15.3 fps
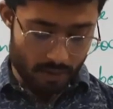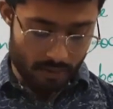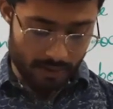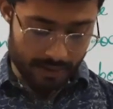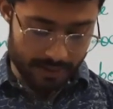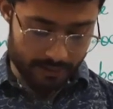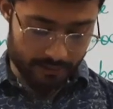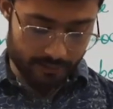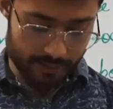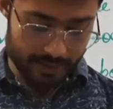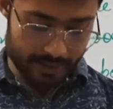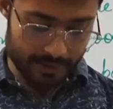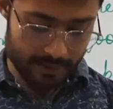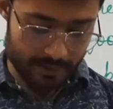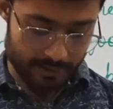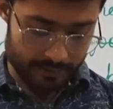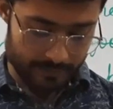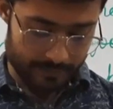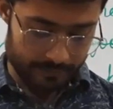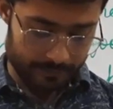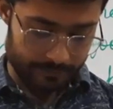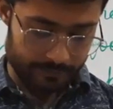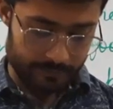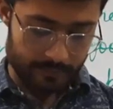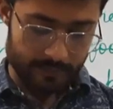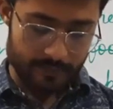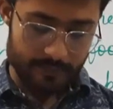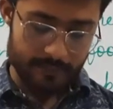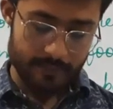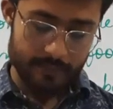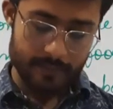Okay students,
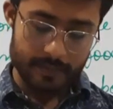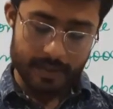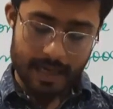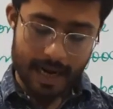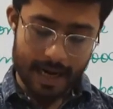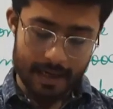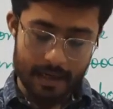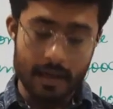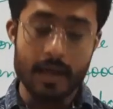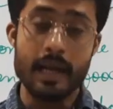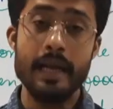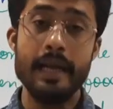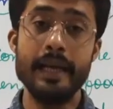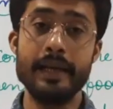and